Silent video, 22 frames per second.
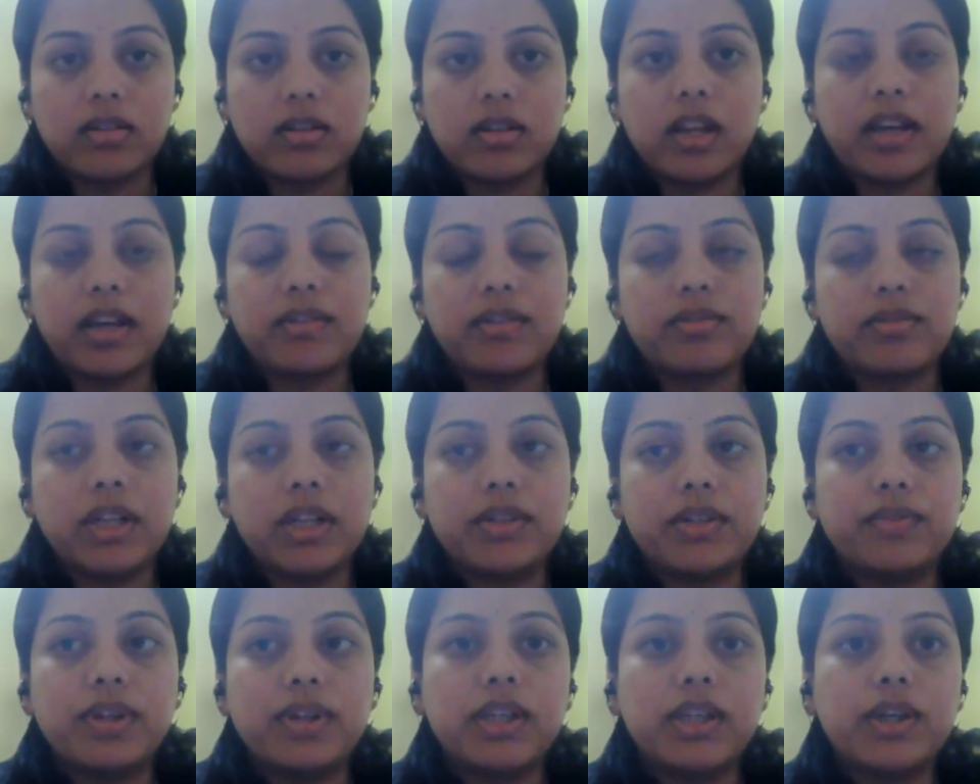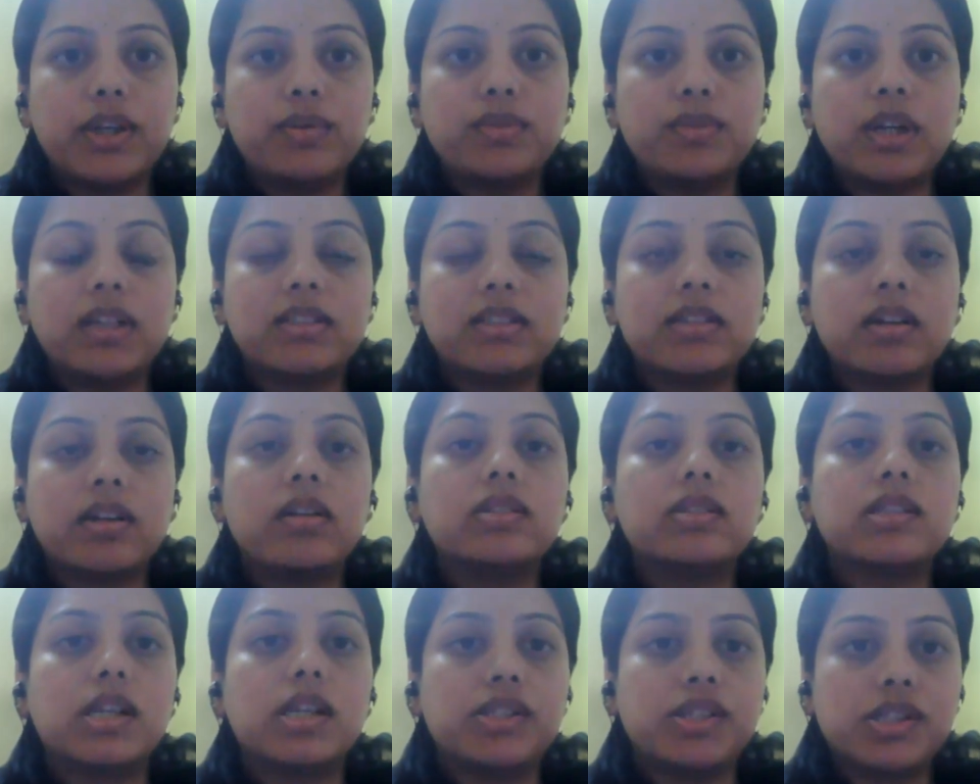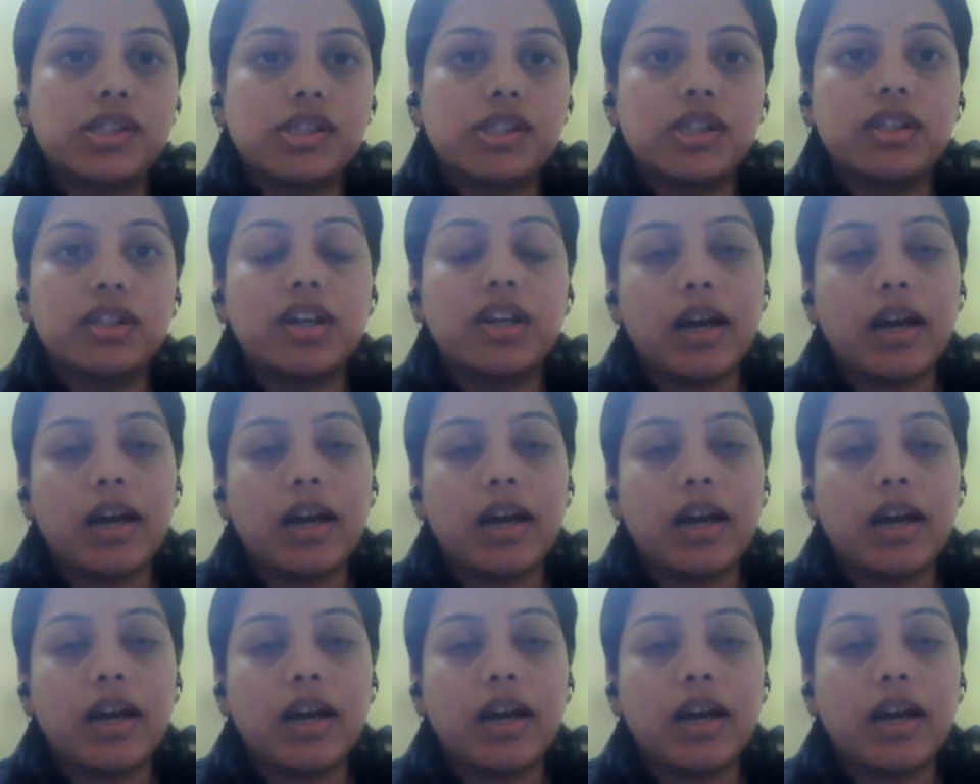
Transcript: Like it will give us a suggested